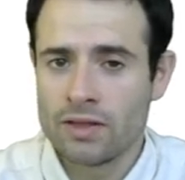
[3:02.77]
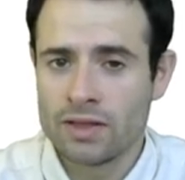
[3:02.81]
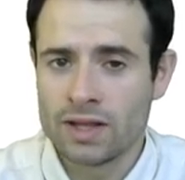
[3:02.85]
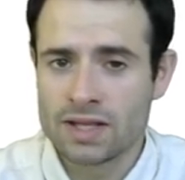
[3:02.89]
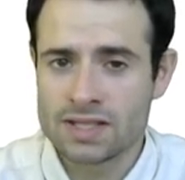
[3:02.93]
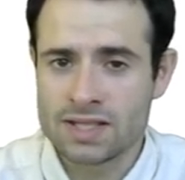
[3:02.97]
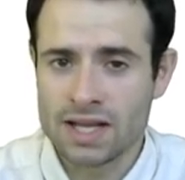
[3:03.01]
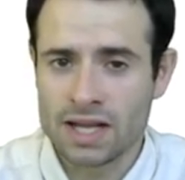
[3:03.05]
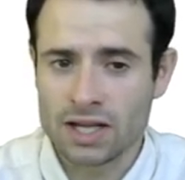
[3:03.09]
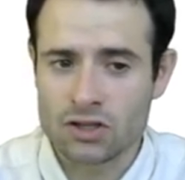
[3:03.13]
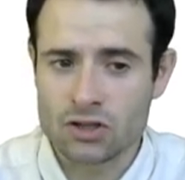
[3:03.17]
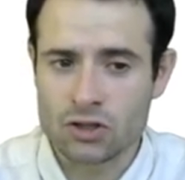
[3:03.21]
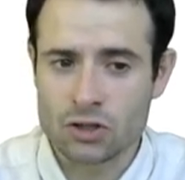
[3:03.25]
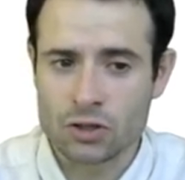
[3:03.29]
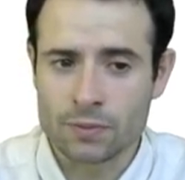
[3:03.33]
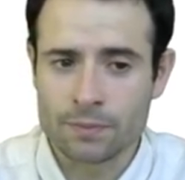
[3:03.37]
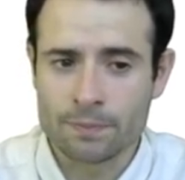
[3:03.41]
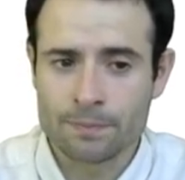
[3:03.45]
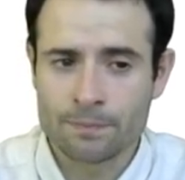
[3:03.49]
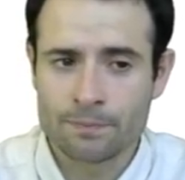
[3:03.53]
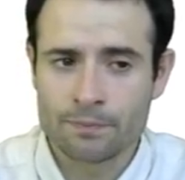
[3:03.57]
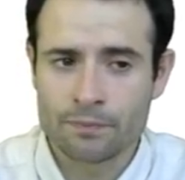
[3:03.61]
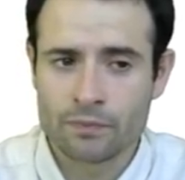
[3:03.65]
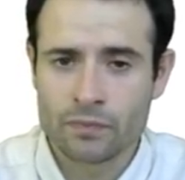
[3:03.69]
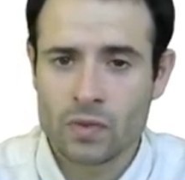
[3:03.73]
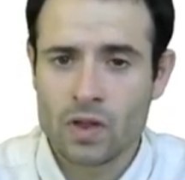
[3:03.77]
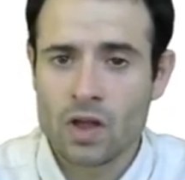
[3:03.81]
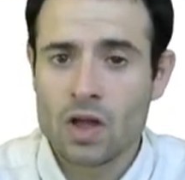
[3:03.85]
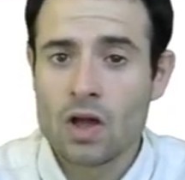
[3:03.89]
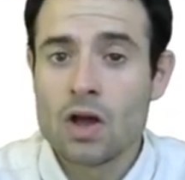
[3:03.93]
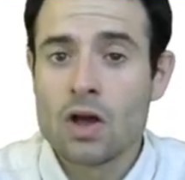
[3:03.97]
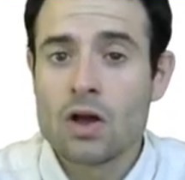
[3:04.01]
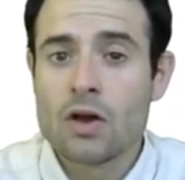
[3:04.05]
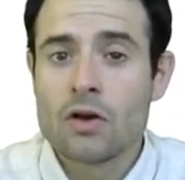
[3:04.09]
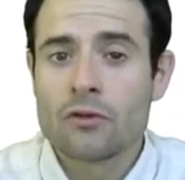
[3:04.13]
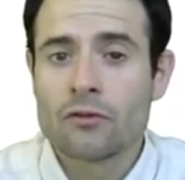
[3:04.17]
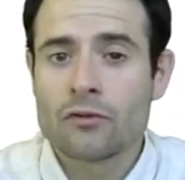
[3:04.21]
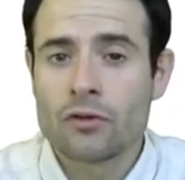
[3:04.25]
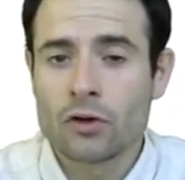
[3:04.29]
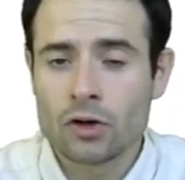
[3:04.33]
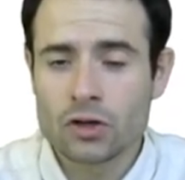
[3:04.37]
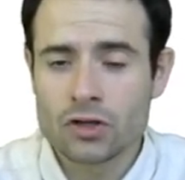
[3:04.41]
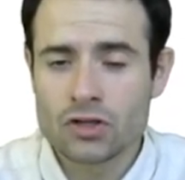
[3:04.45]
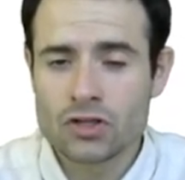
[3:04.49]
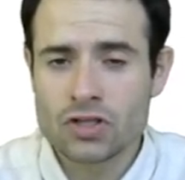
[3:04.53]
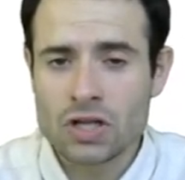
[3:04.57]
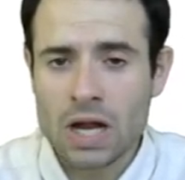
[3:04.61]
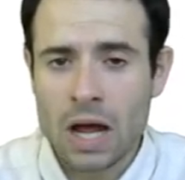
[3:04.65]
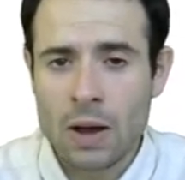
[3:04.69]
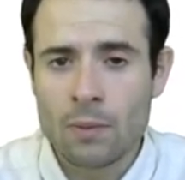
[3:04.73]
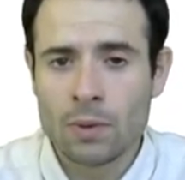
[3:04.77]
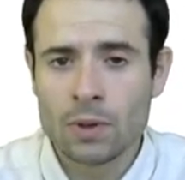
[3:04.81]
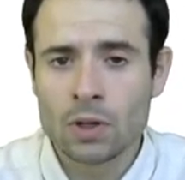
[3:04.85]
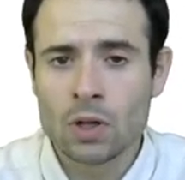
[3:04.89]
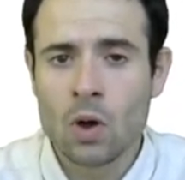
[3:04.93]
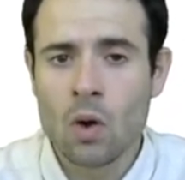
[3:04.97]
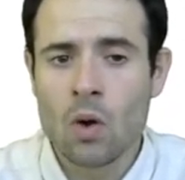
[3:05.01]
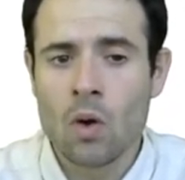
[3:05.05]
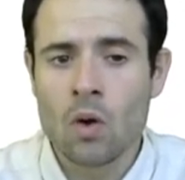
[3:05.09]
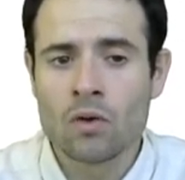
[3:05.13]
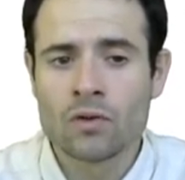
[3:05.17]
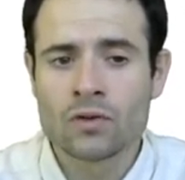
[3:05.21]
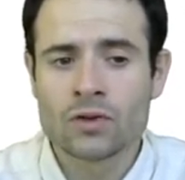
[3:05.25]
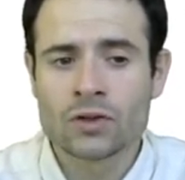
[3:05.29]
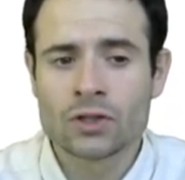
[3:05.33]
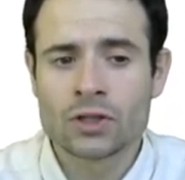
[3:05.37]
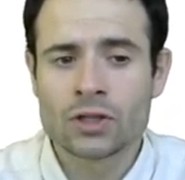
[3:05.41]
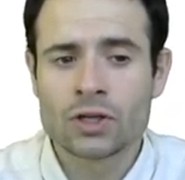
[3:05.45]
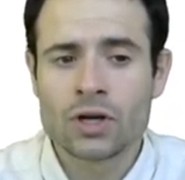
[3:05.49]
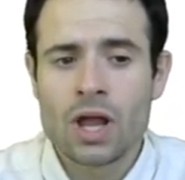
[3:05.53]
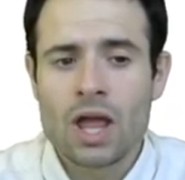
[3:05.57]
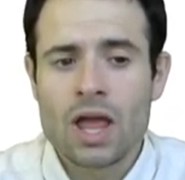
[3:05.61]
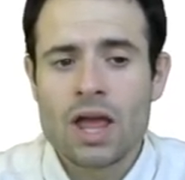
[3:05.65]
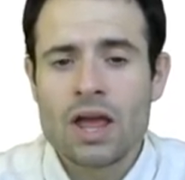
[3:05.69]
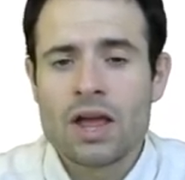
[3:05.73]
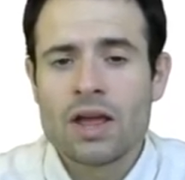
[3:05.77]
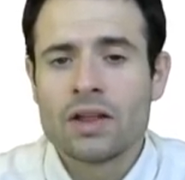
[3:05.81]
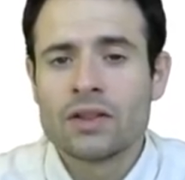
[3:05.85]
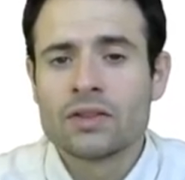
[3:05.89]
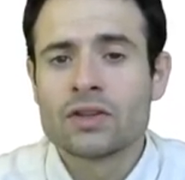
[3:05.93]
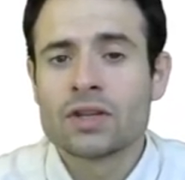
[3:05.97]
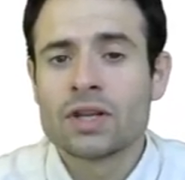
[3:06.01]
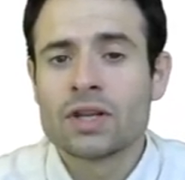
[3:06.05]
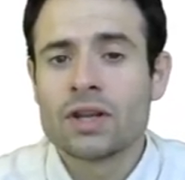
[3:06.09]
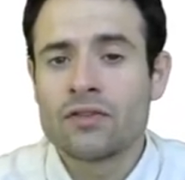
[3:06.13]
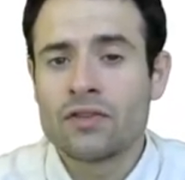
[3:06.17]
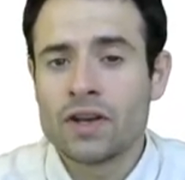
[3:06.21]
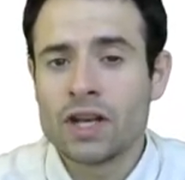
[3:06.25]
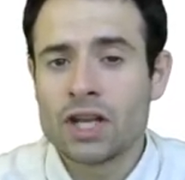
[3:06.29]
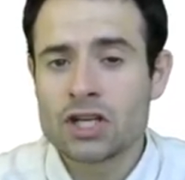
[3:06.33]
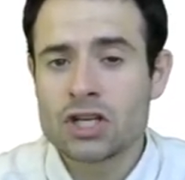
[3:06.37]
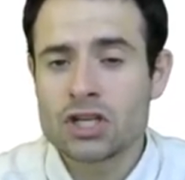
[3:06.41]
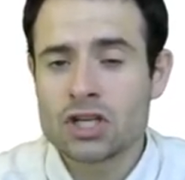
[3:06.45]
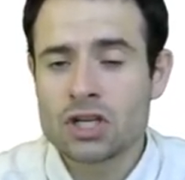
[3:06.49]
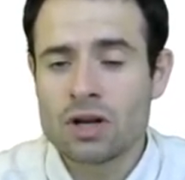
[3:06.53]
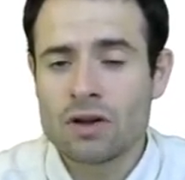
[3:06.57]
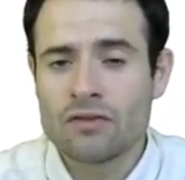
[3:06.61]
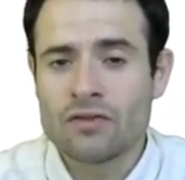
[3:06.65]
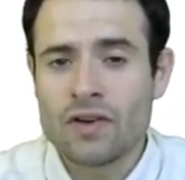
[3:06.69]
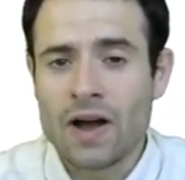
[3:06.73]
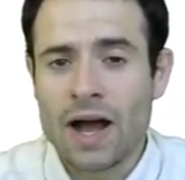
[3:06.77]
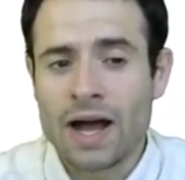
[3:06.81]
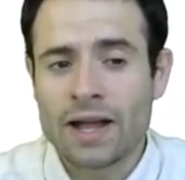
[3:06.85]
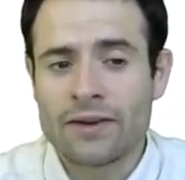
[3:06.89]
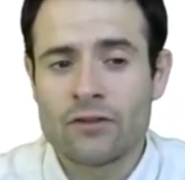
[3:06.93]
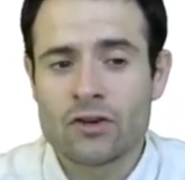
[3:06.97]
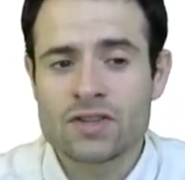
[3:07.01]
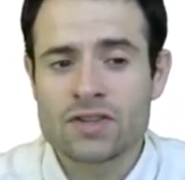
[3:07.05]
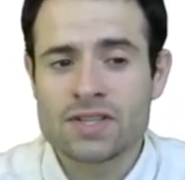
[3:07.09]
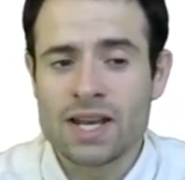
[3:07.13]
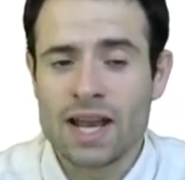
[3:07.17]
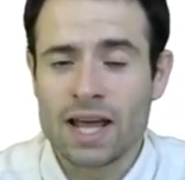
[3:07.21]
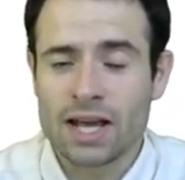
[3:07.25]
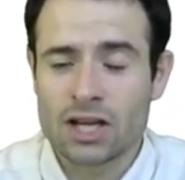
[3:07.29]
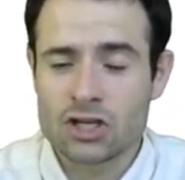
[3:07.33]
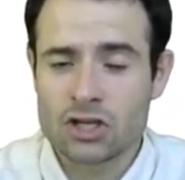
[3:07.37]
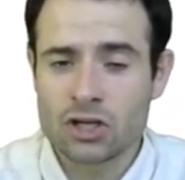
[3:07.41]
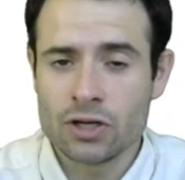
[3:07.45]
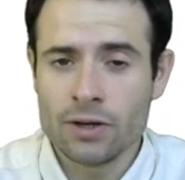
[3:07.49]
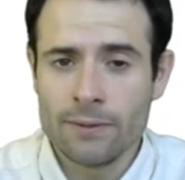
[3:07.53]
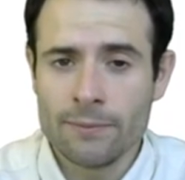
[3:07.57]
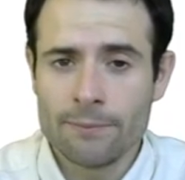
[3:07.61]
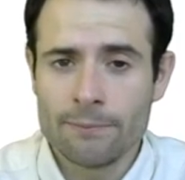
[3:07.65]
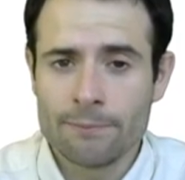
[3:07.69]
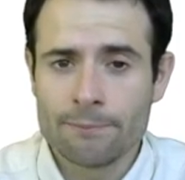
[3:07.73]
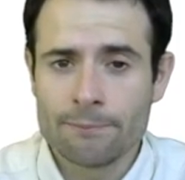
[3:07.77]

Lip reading: this lecture. First, I will go over the definition of adverse selection.